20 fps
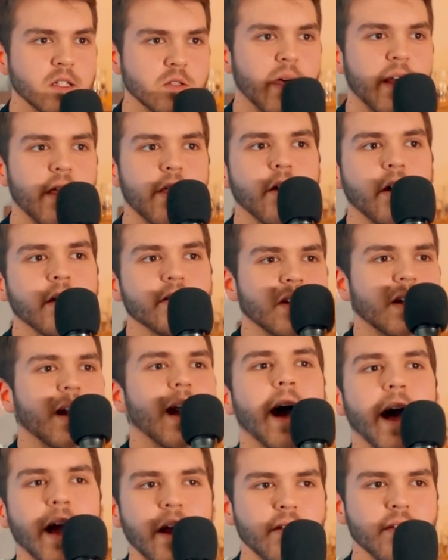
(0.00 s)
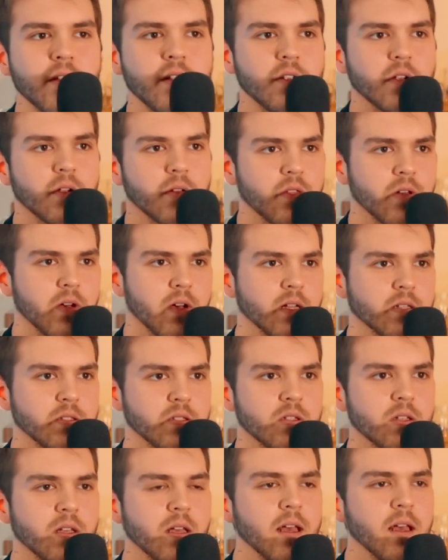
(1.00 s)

My thoughts are higher than your thoughts.